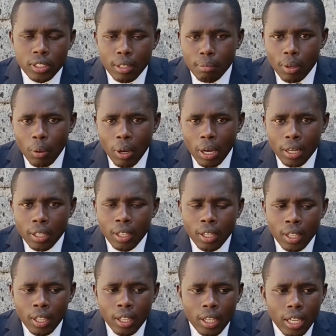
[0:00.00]
Number one,
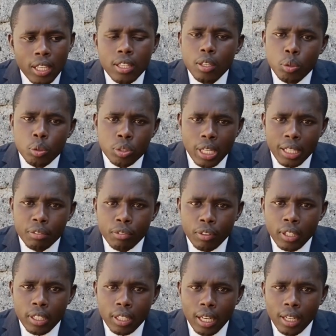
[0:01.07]
either you start very
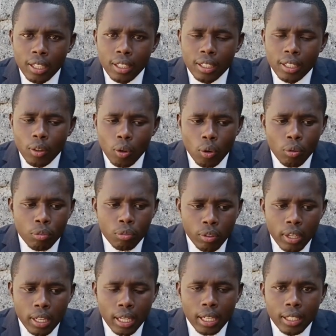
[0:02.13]
young or
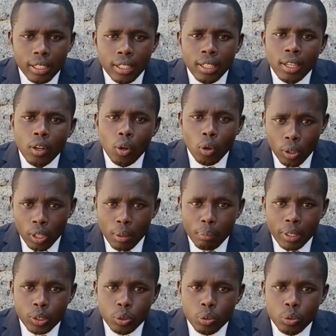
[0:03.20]
very early, or number
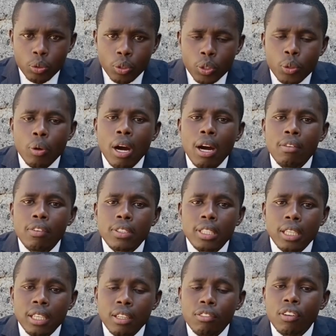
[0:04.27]
two, you have a
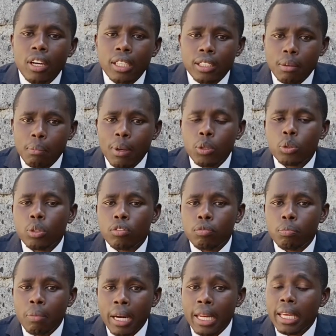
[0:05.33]
significant amount of
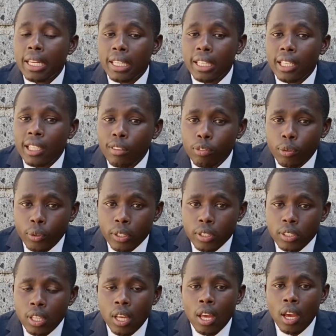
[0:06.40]
money and influence
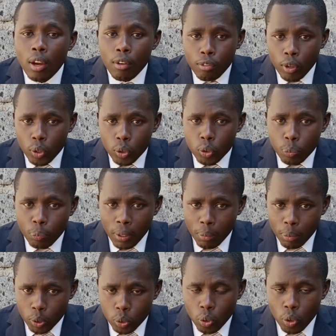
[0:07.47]
for you to be
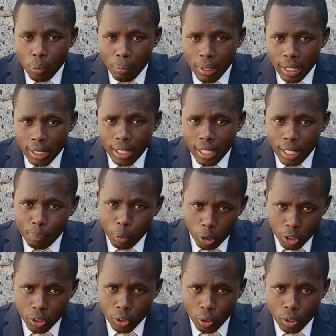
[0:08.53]
able to command a
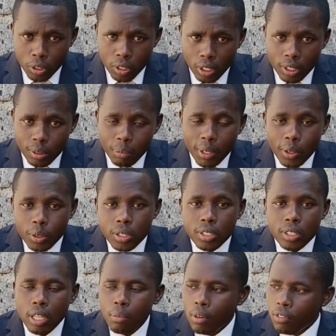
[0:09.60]
political seat. Because
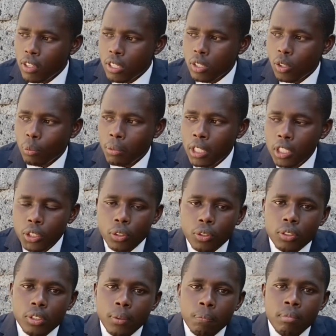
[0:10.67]
some of these
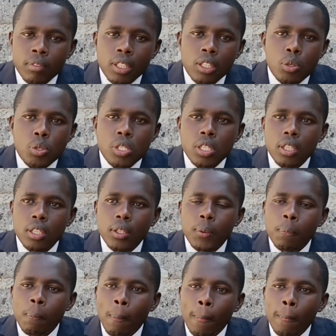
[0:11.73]
nominations, you see,
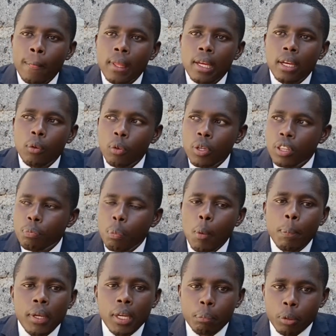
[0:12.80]
with
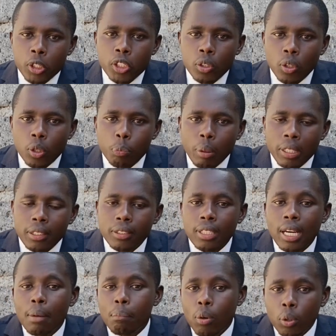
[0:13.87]
popular political parties
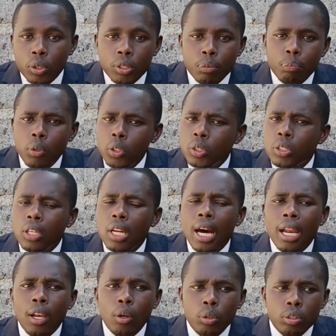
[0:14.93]
are bought
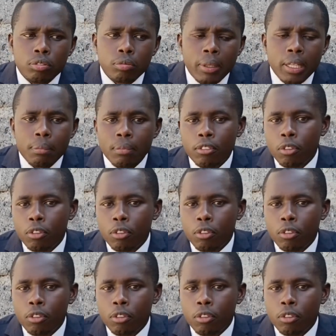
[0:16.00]
a lot of money.